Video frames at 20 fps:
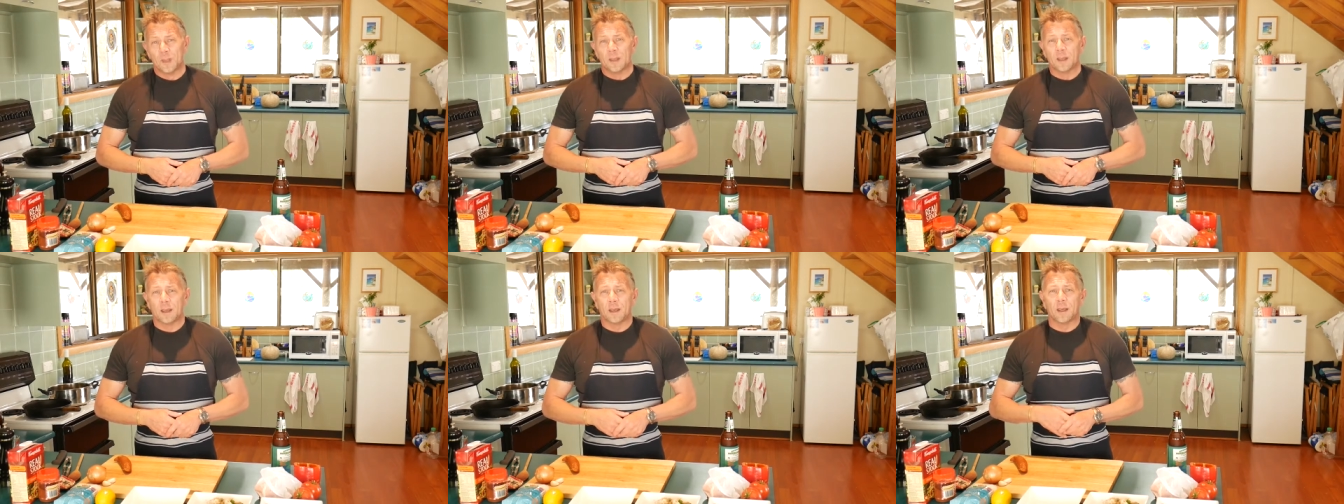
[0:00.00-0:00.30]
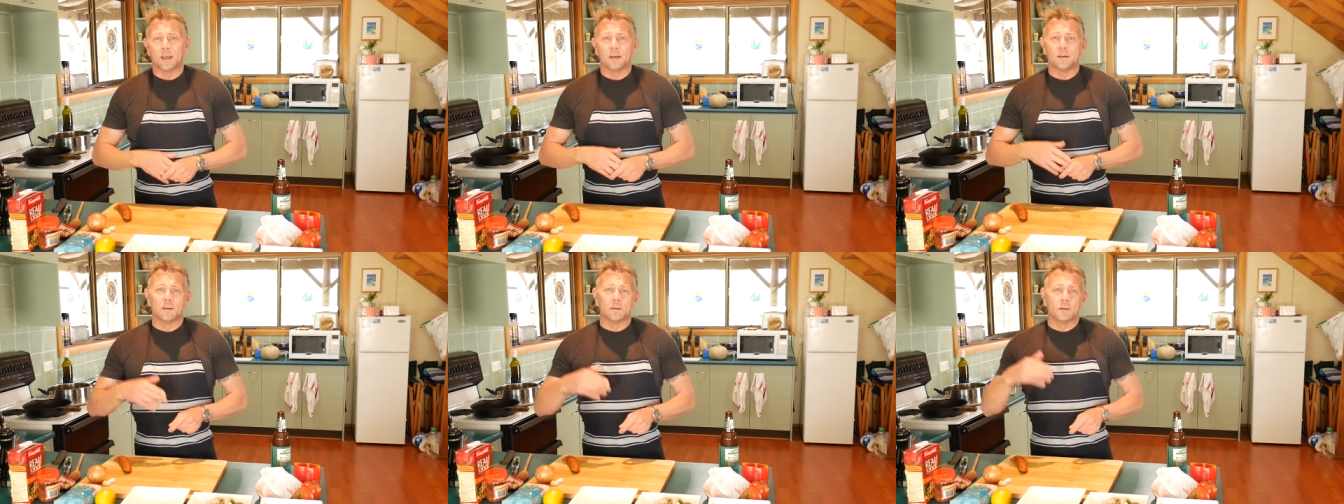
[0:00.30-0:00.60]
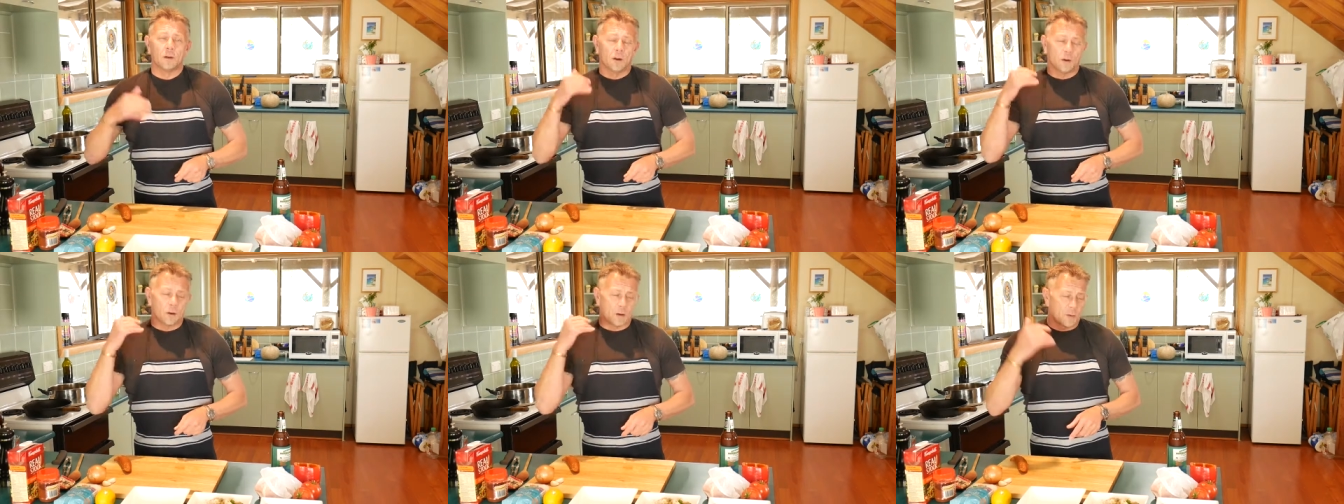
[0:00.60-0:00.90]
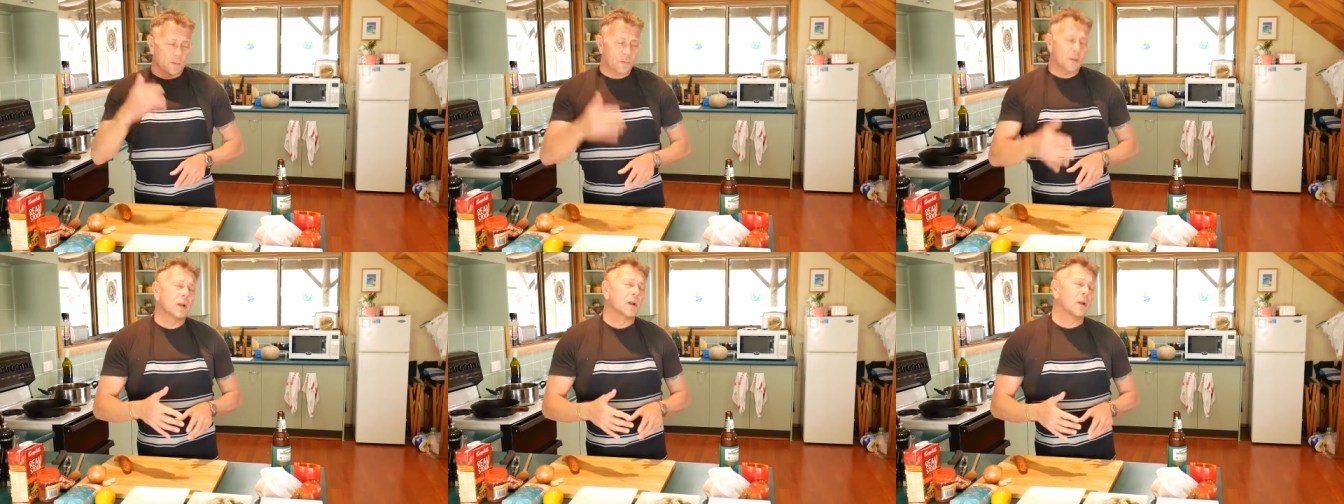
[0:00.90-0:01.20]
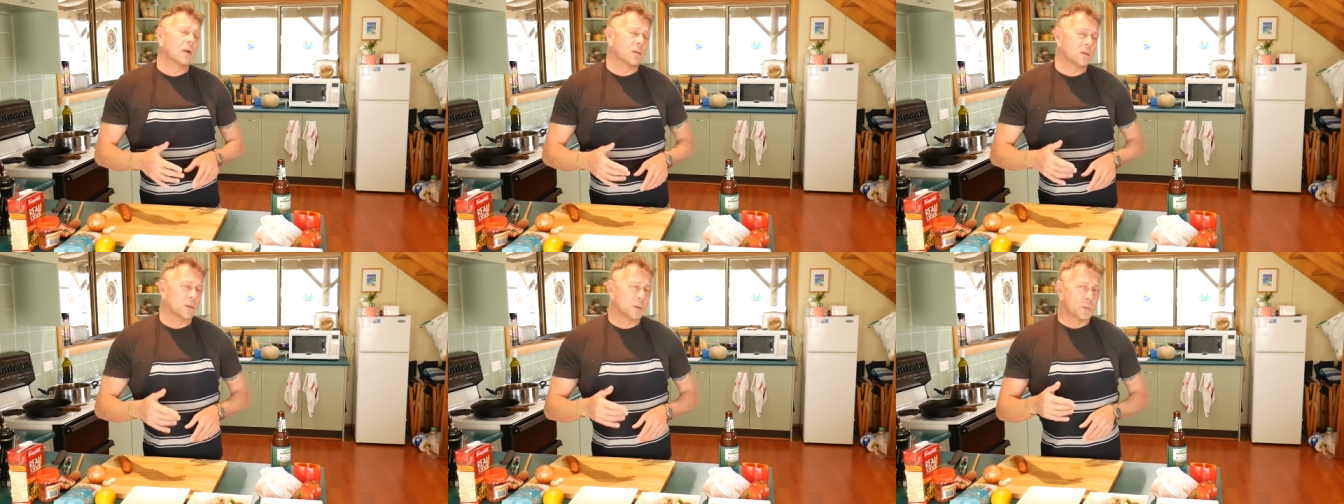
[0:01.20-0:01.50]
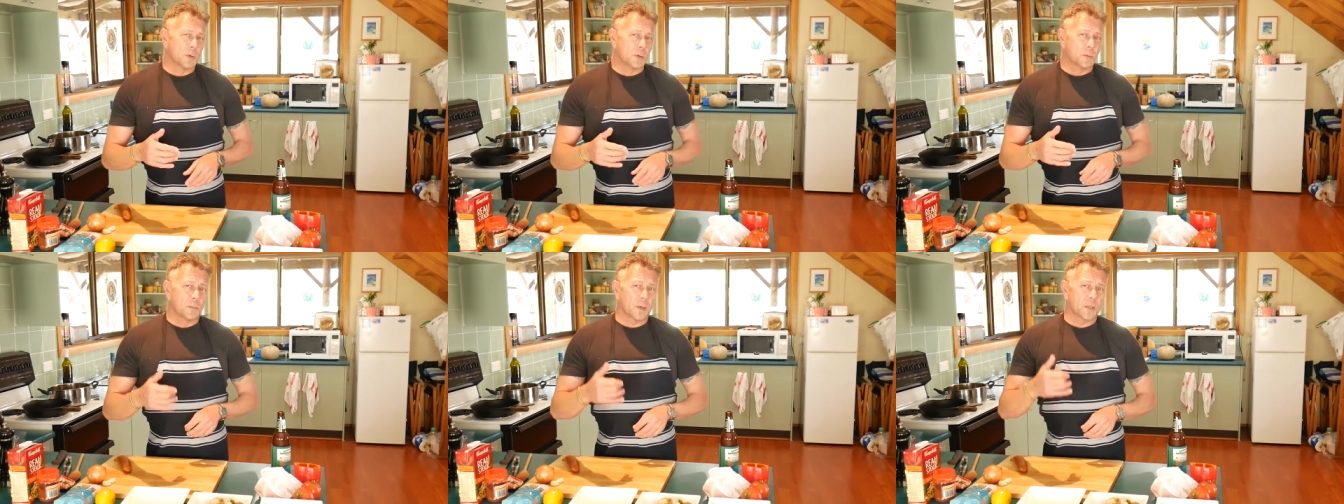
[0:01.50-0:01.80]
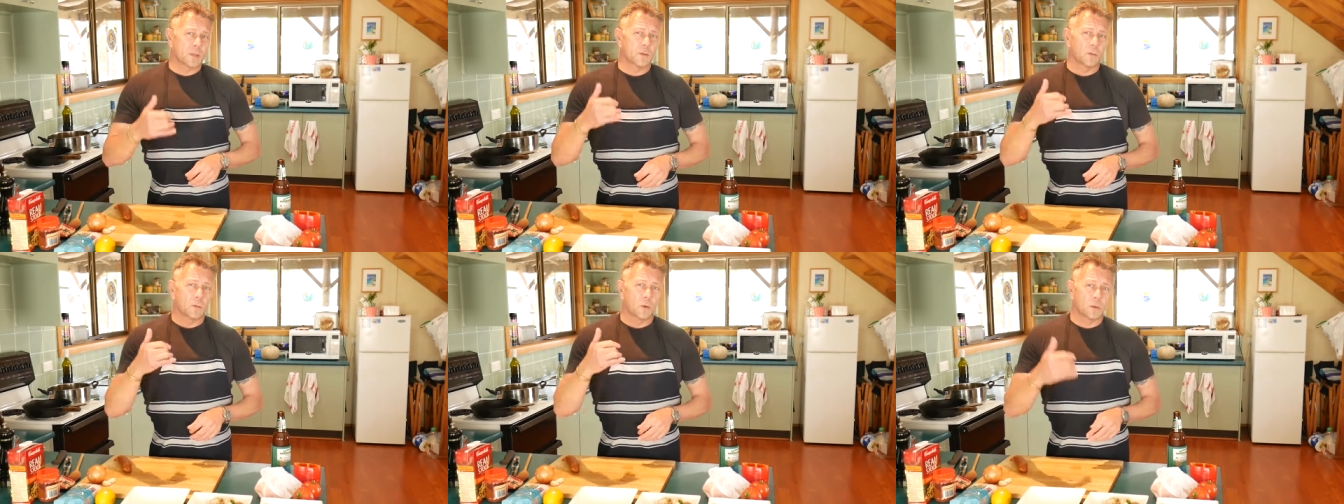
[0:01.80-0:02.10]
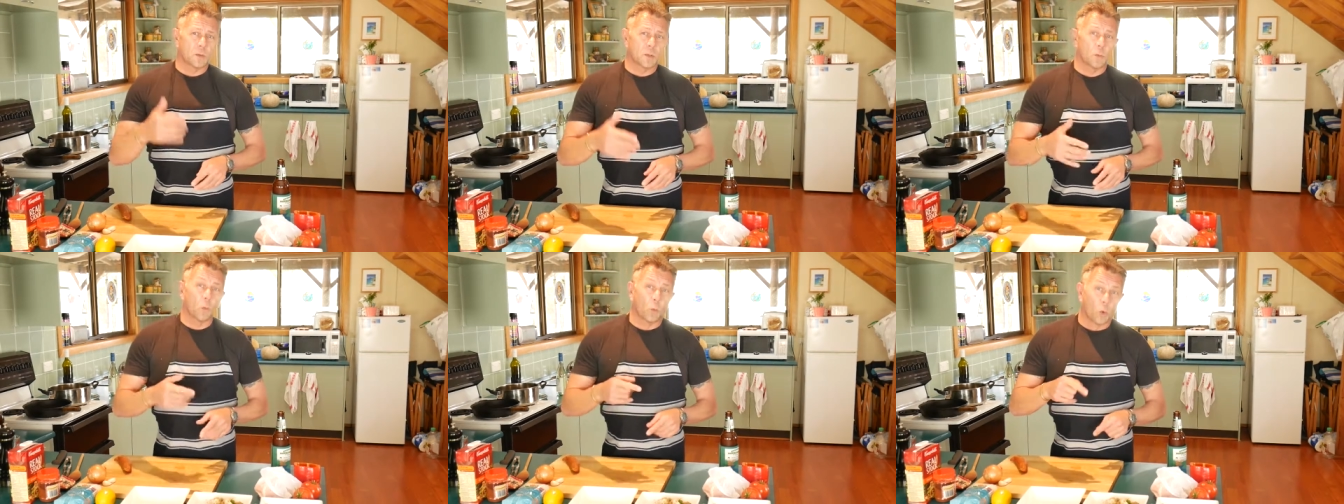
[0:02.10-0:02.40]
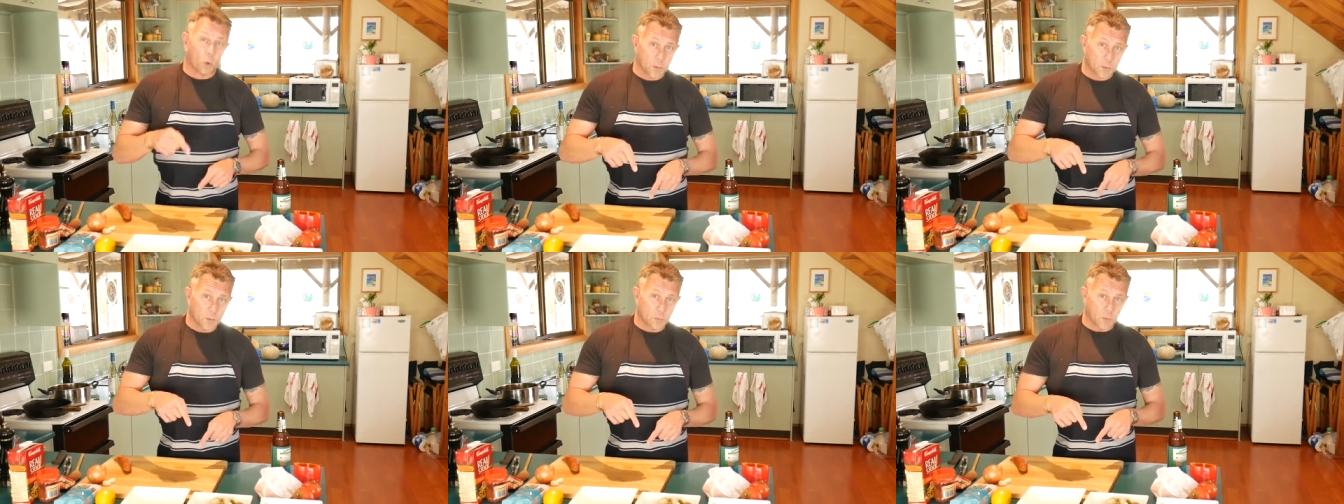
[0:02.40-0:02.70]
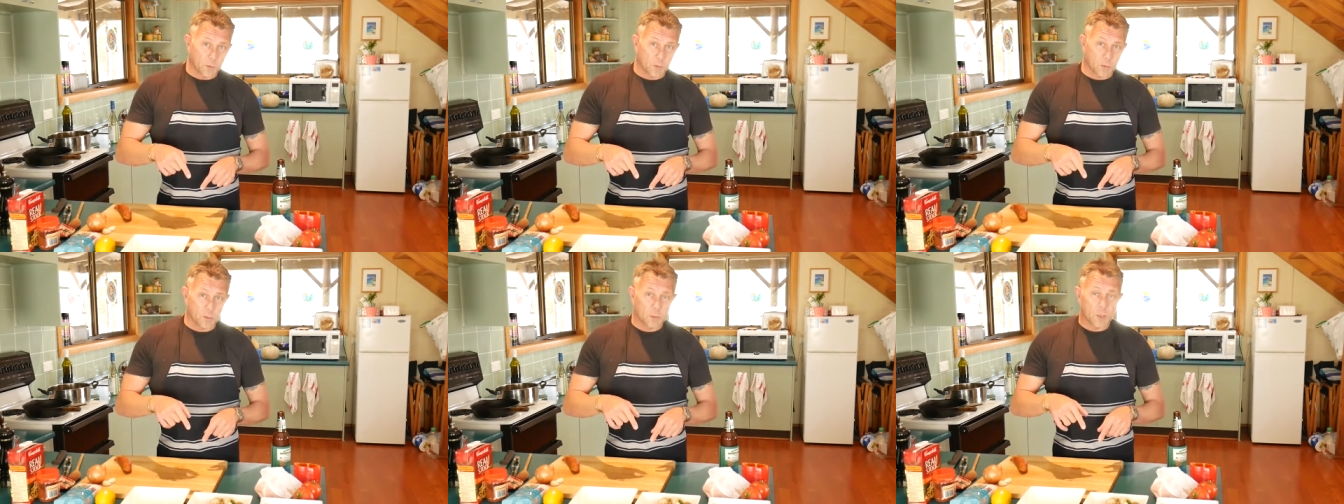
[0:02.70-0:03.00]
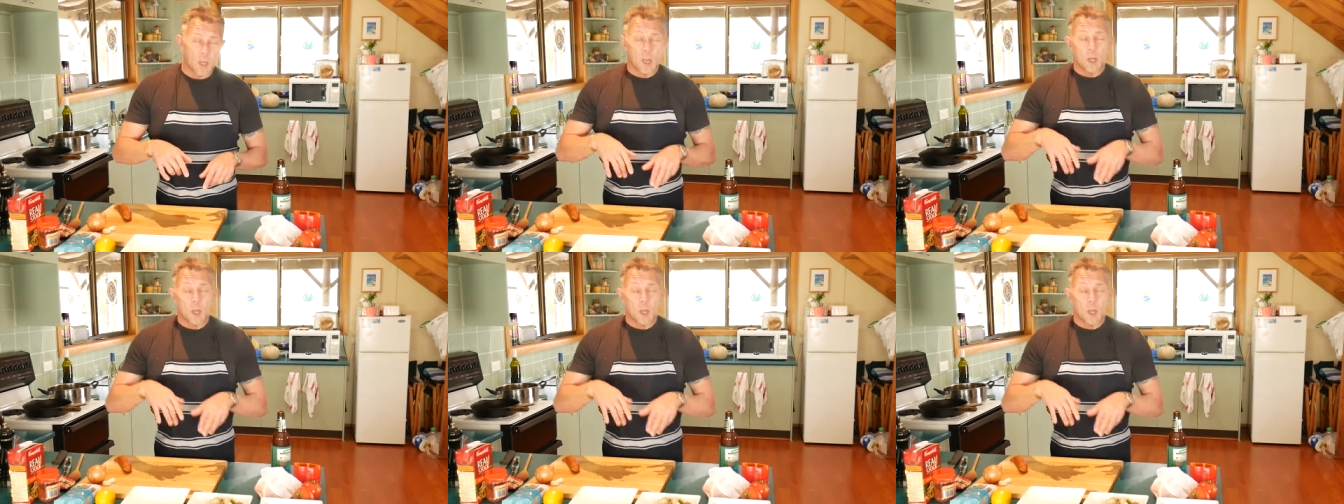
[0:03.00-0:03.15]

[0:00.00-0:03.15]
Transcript: Yeah, and I think a lot of these people must have worked in restaurants,